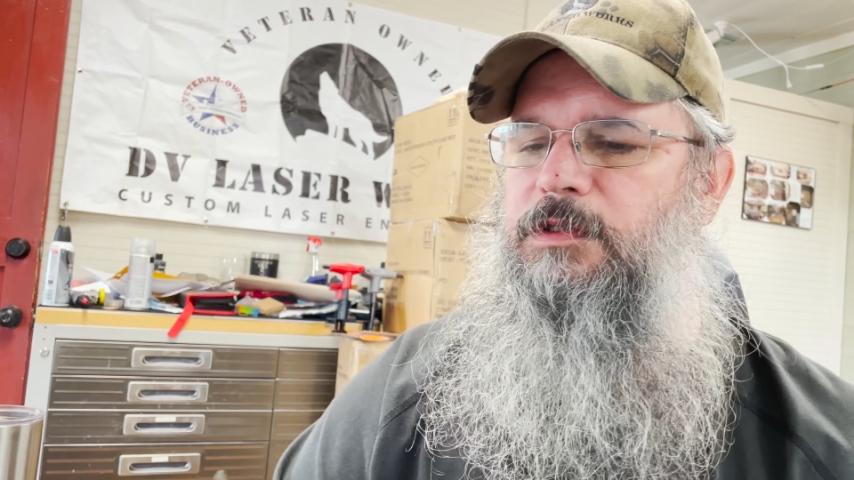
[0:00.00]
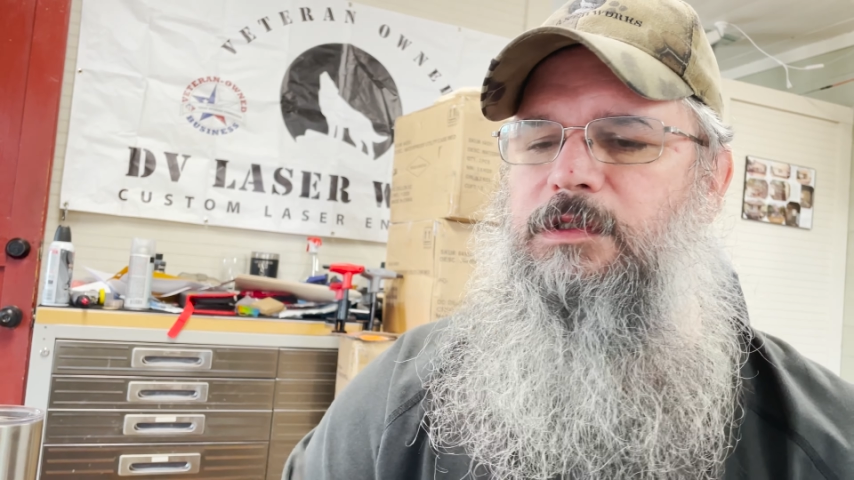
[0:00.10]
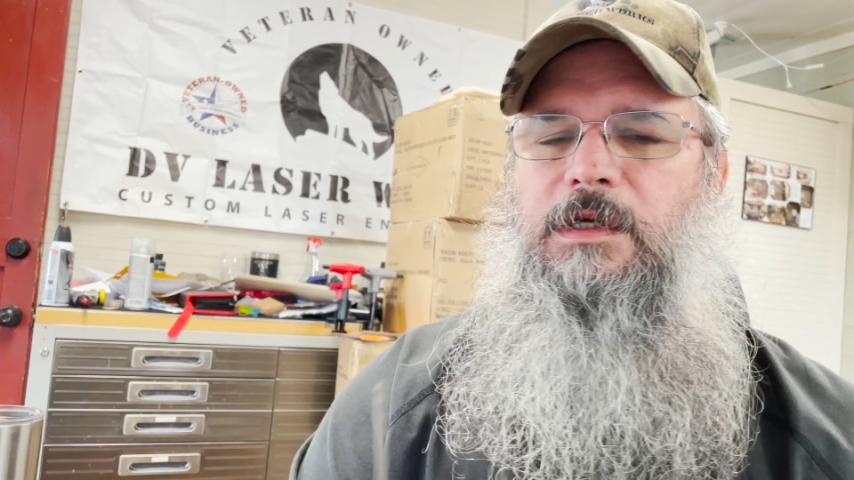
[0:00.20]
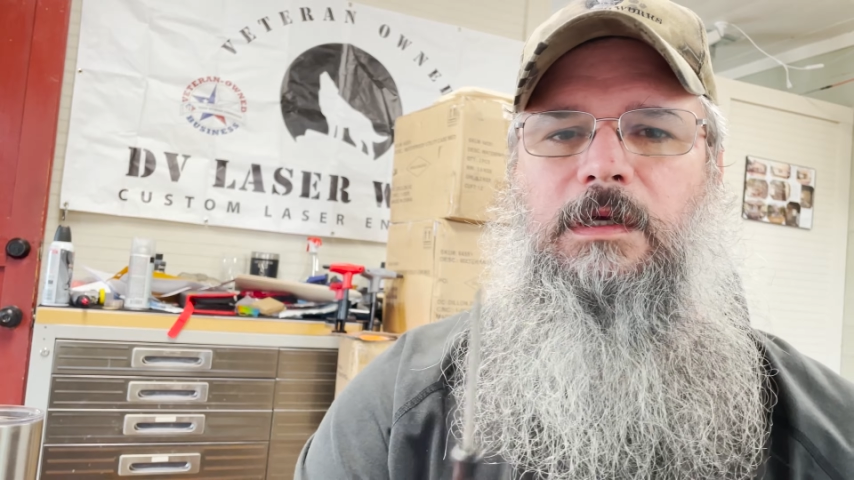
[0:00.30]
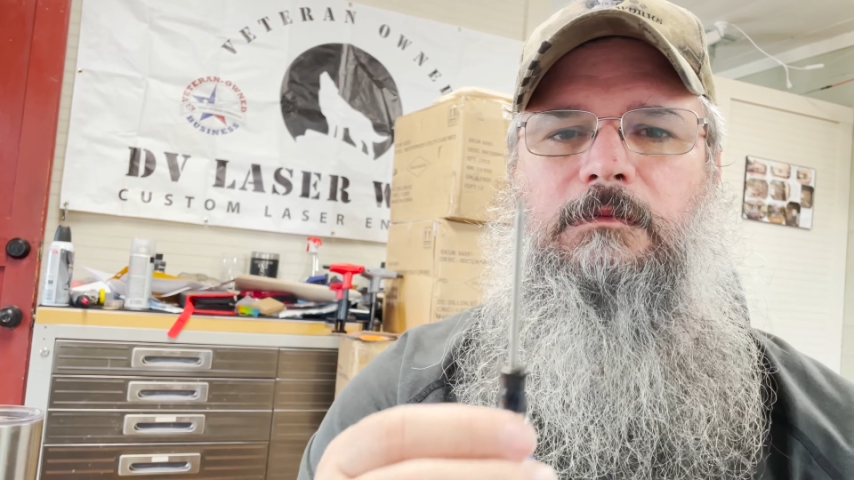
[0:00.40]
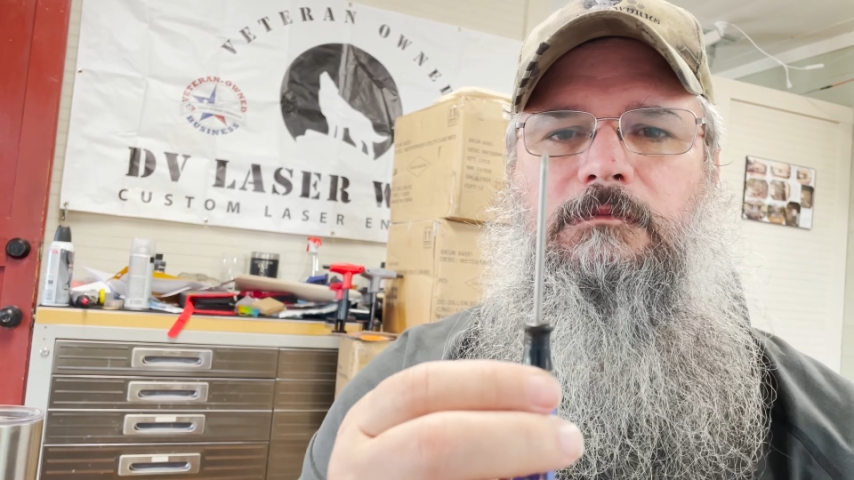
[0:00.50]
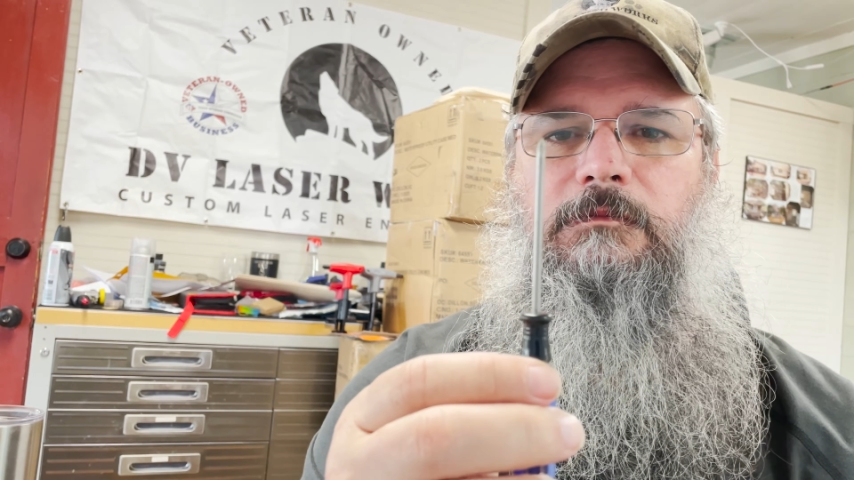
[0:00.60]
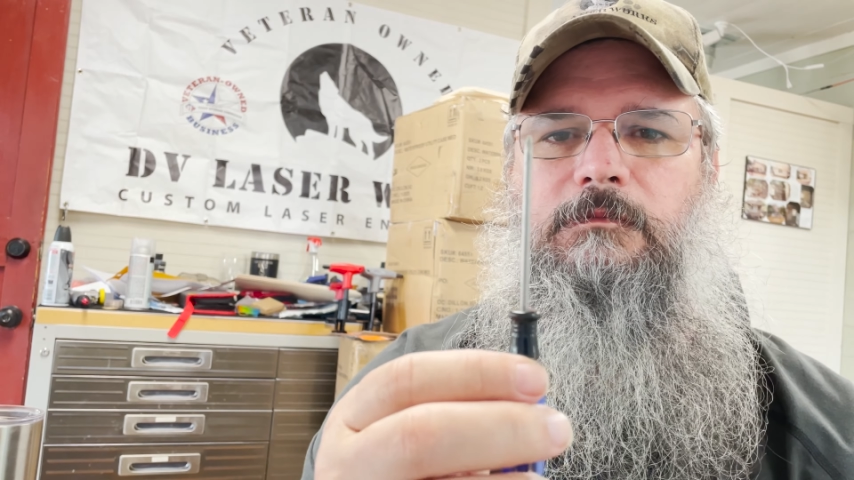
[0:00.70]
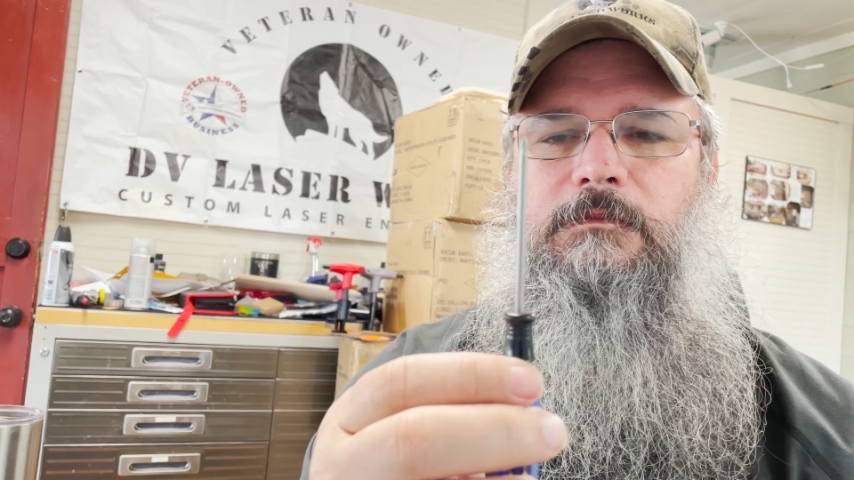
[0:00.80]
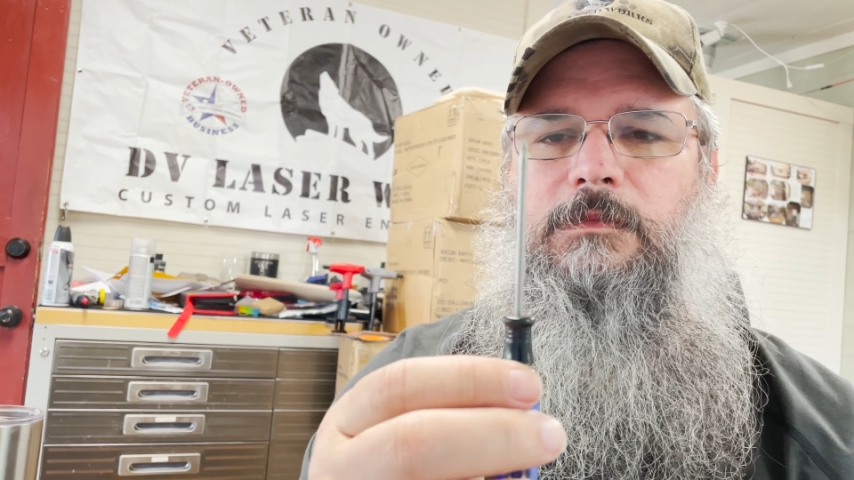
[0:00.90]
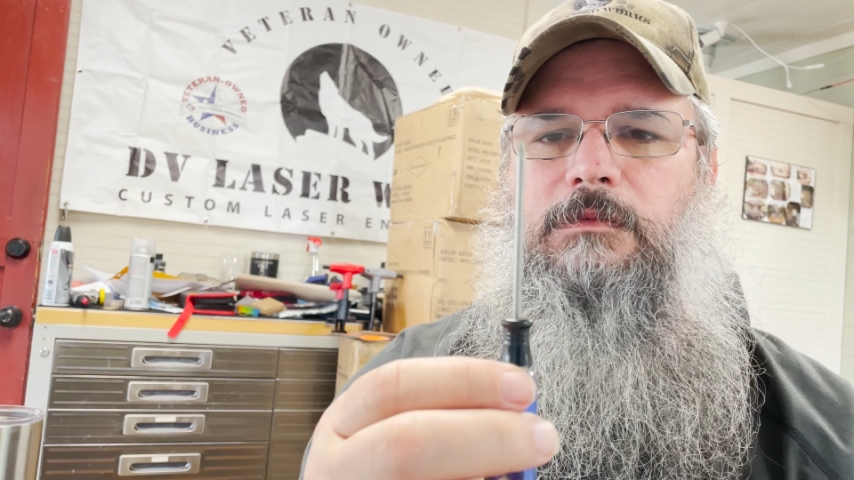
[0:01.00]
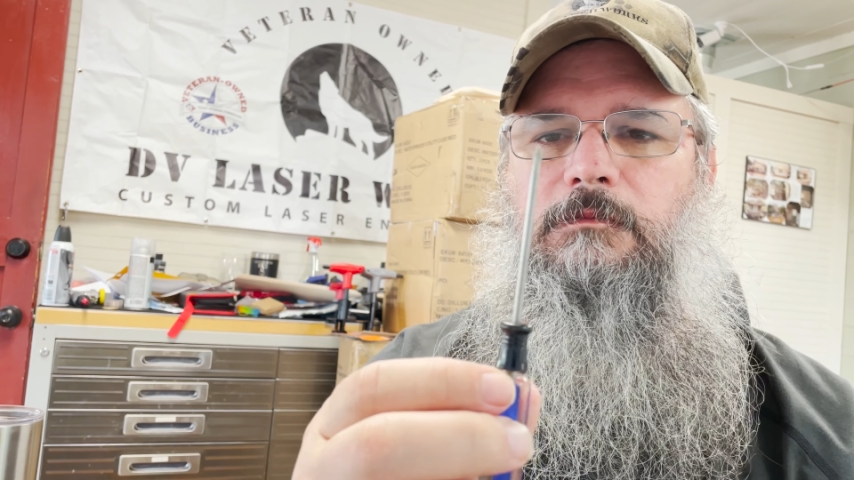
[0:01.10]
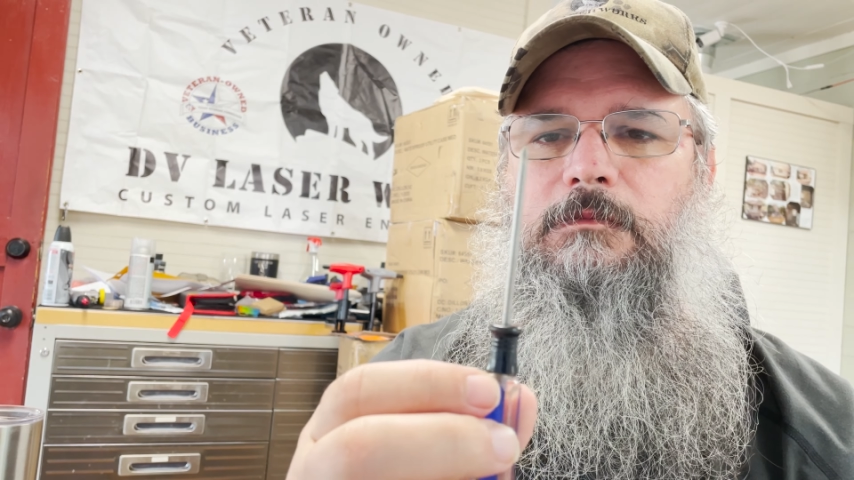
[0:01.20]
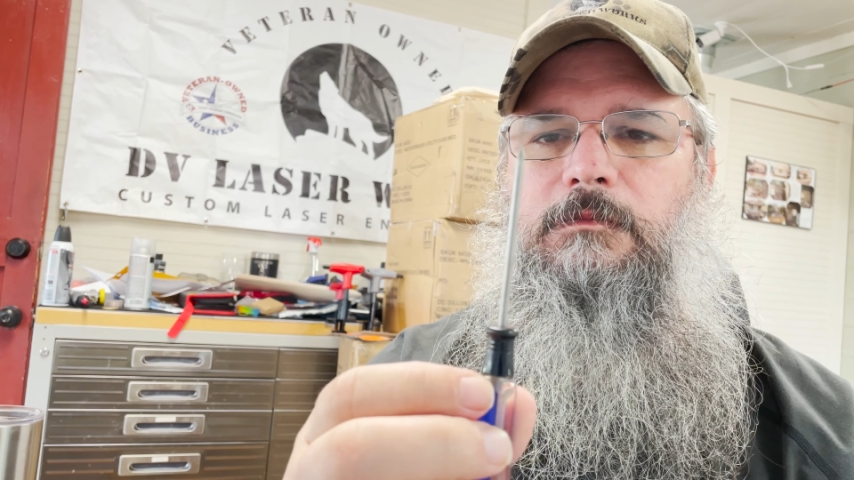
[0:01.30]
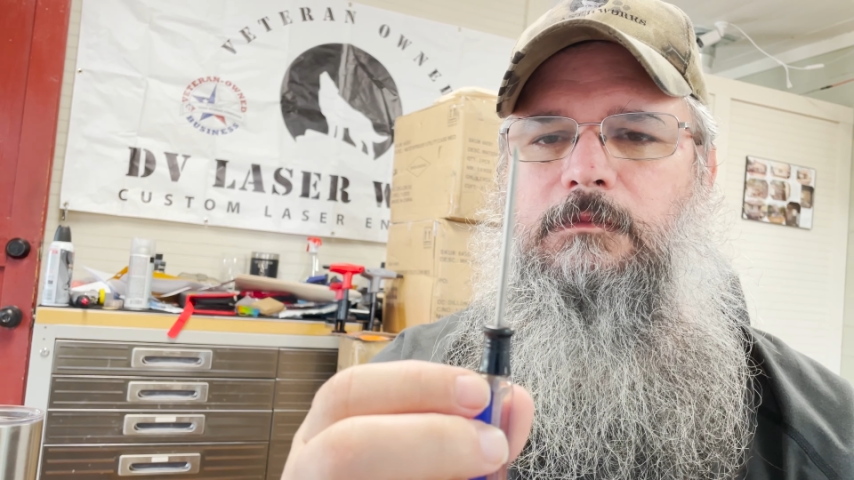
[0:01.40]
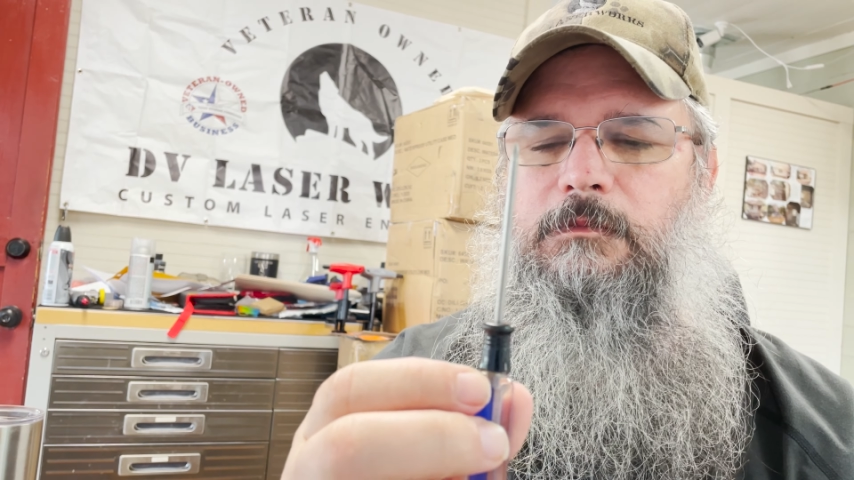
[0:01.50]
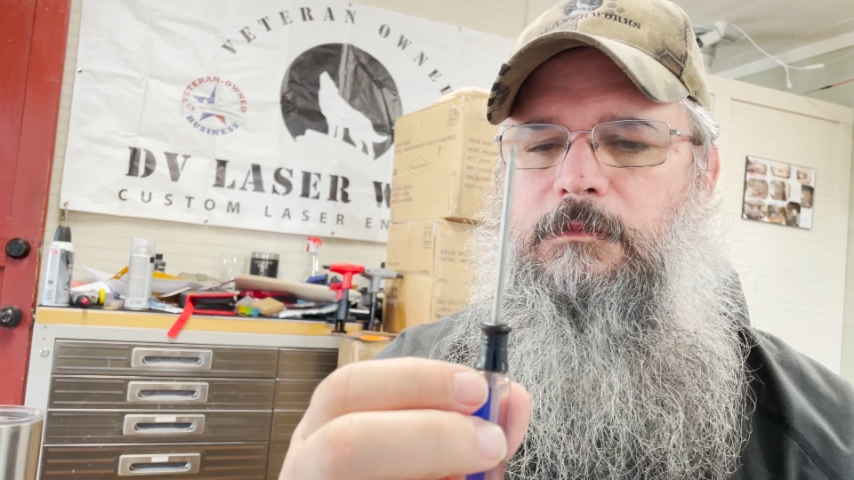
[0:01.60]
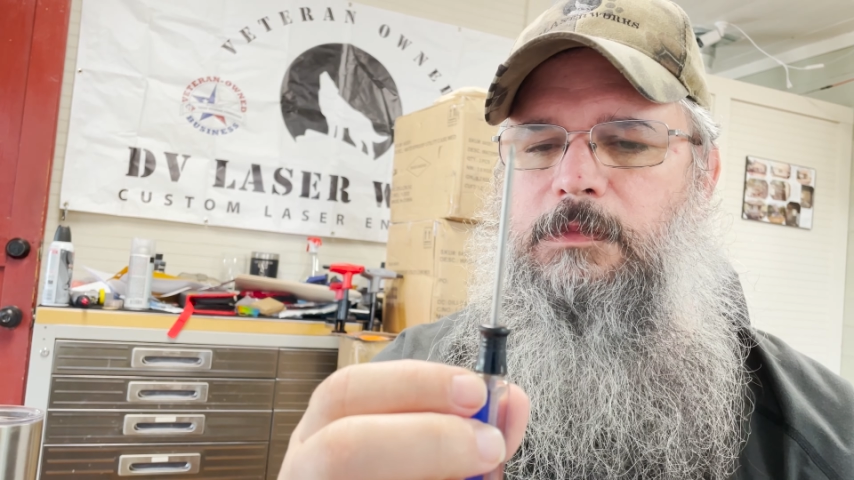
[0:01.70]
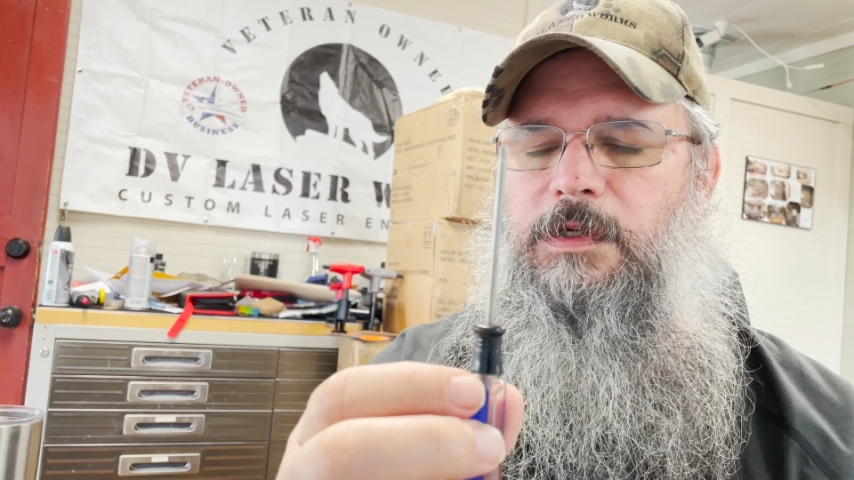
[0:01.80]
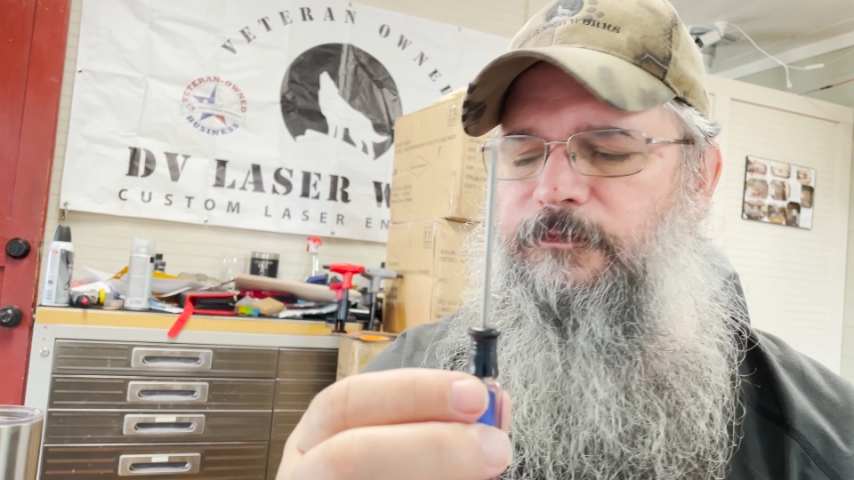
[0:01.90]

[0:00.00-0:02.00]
still, you know,